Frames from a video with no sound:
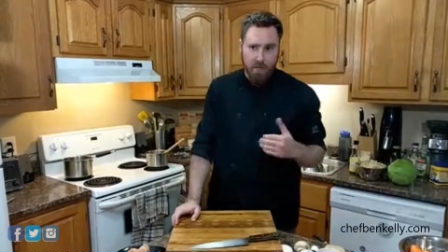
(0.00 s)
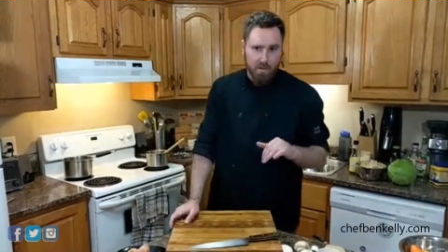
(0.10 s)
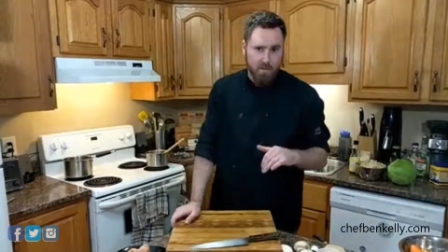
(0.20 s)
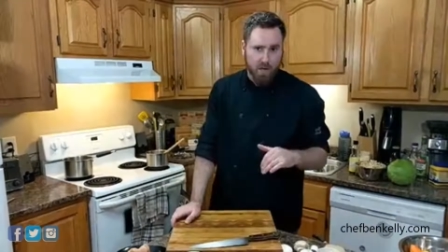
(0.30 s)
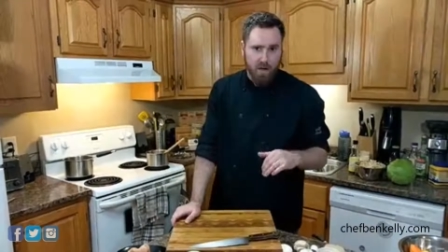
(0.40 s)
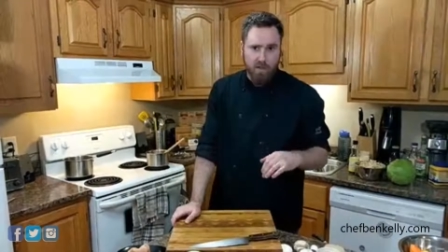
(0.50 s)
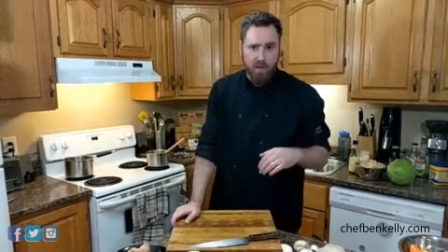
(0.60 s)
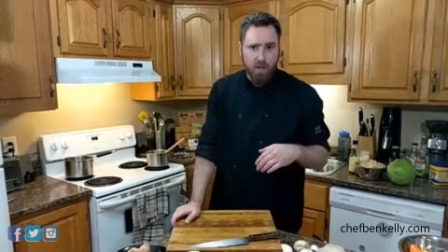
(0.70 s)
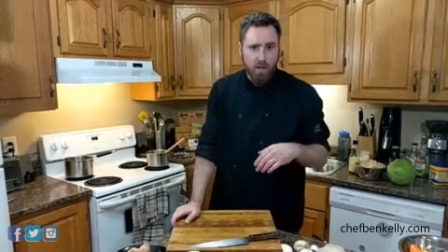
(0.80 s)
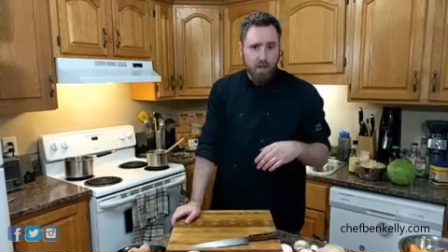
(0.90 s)
green onions
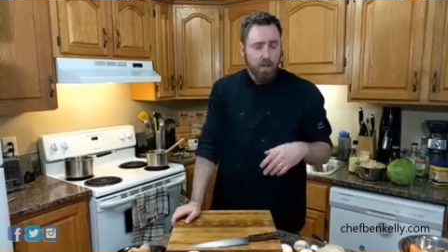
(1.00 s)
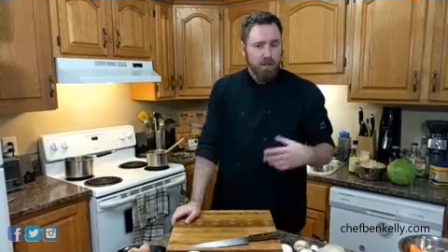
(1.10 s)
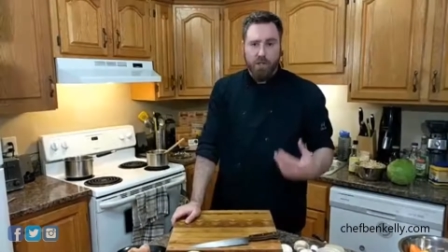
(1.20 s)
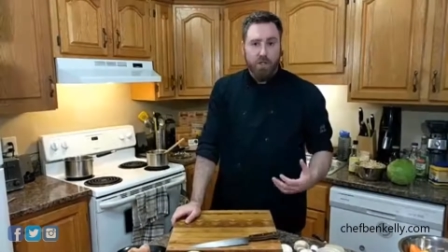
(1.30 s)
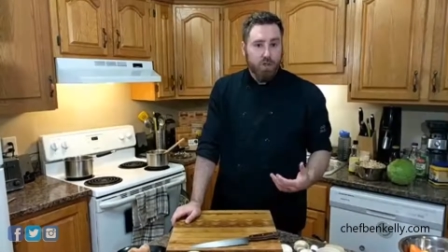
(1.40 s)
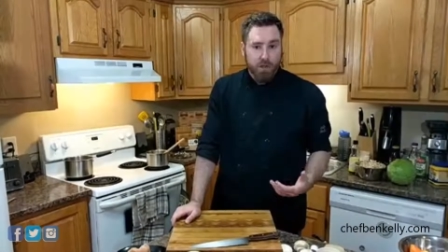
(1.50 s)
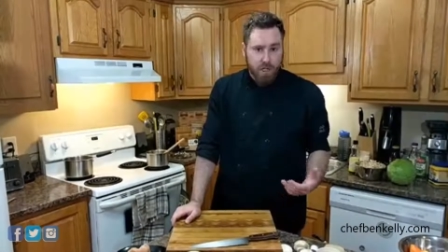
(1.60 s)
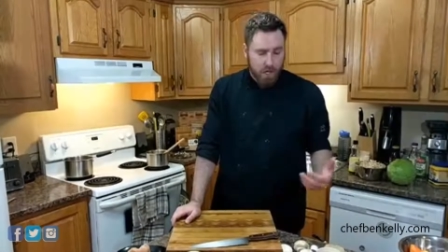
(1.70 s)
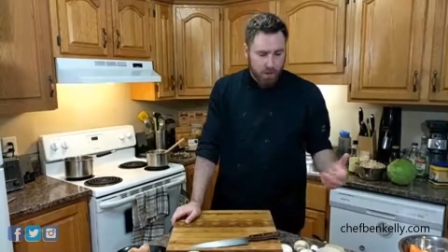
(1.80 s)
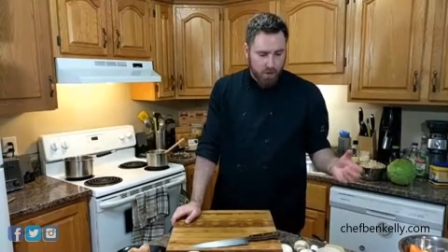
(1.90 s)
soften. The ginger and
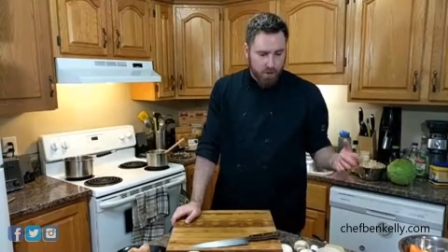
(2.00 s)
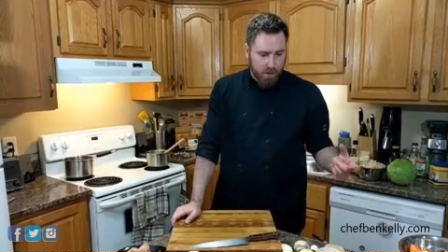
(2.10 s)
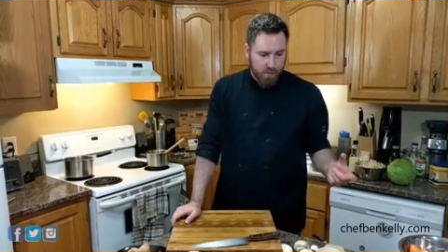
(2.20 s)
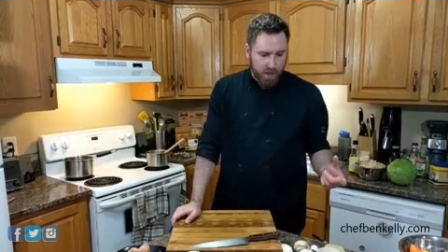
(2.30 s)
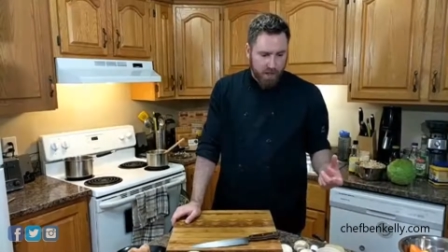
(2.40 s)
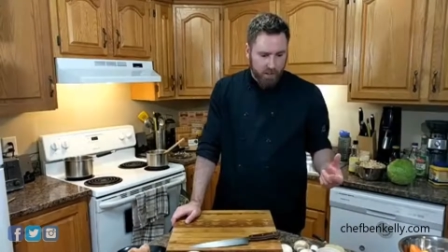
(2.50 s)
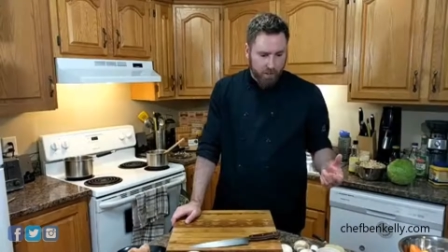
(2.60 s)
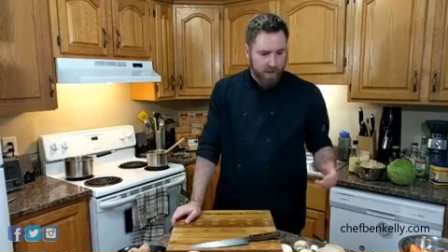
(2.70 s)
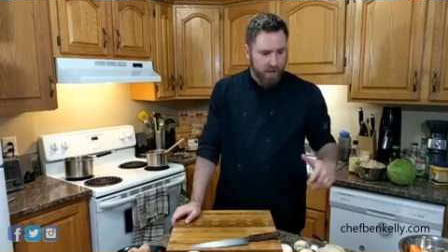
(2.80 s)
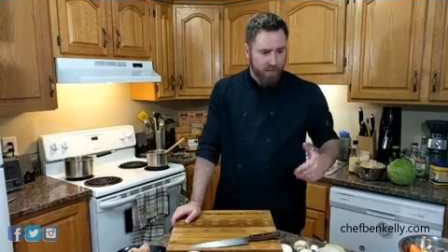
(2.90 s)
the garlic are so
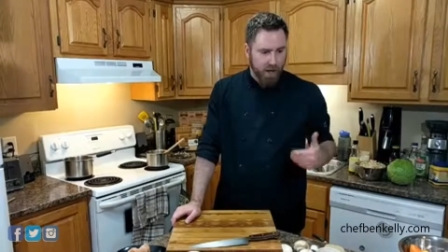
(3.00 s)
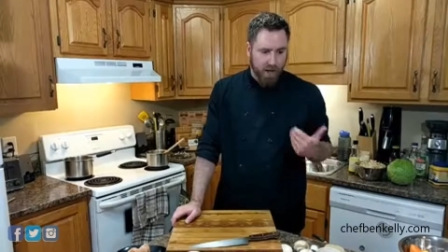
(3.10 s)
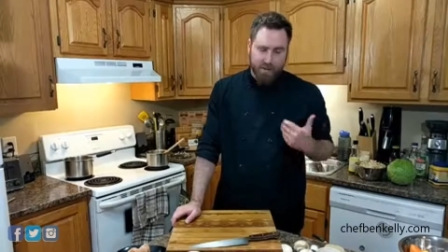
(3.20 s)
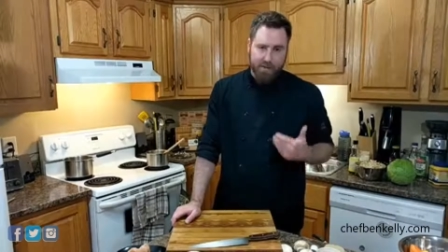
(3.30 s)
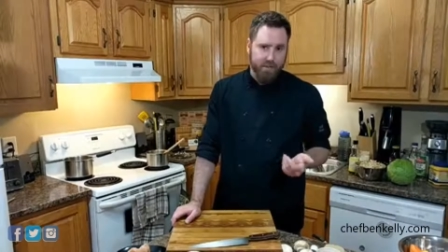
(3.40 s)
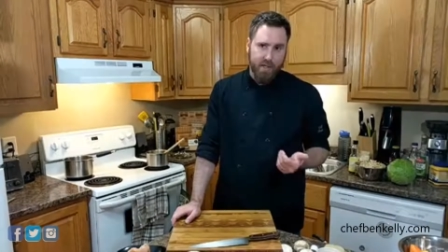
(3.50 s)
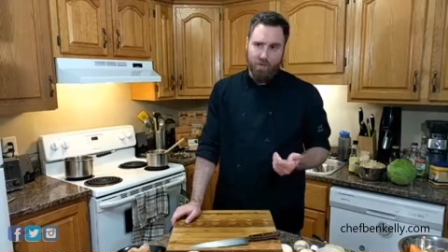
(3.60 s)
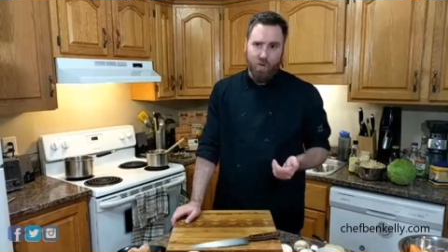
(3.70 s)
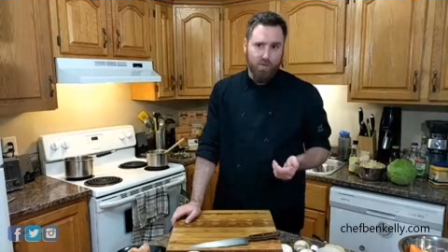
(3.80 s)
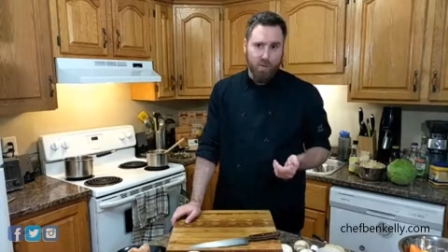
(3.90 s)
finely grated that it doesn't
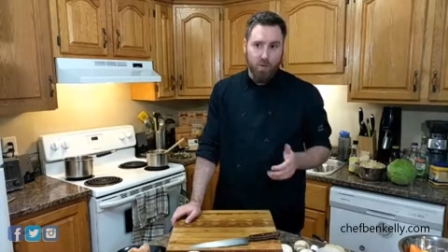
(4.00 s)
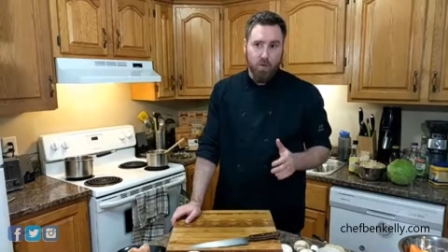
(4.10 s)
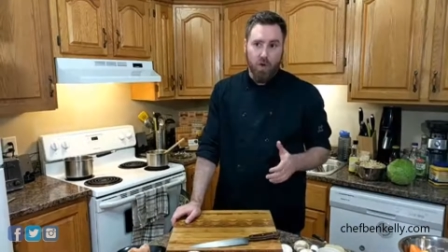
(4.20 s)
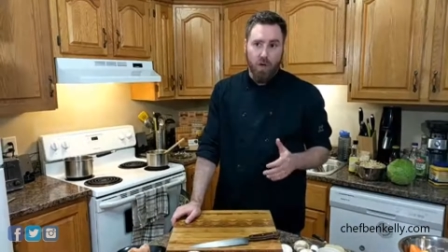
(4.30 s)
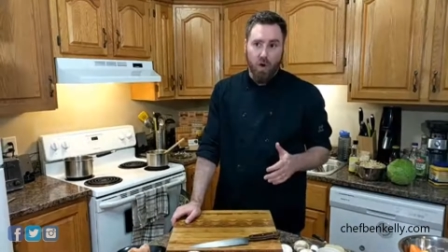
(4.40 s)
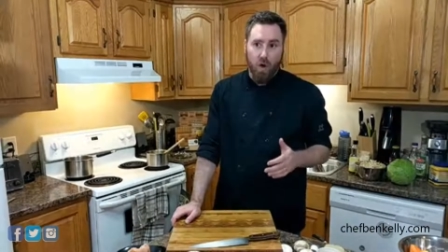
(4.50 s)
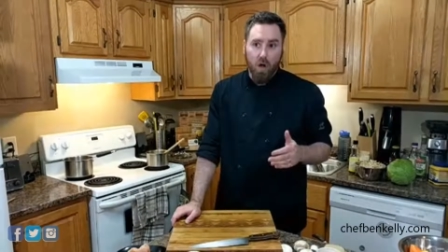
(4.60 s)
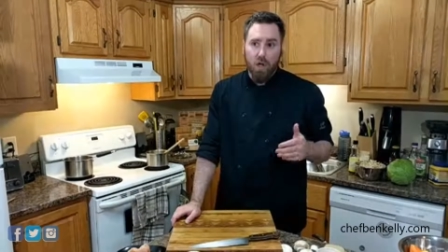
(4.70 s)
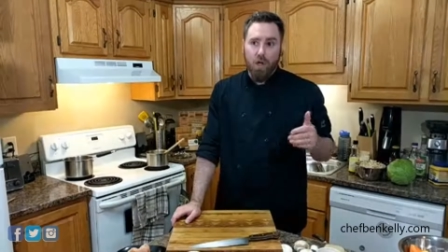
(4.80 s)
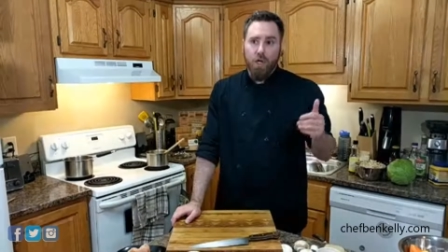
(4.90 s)
take long for them to cook at all.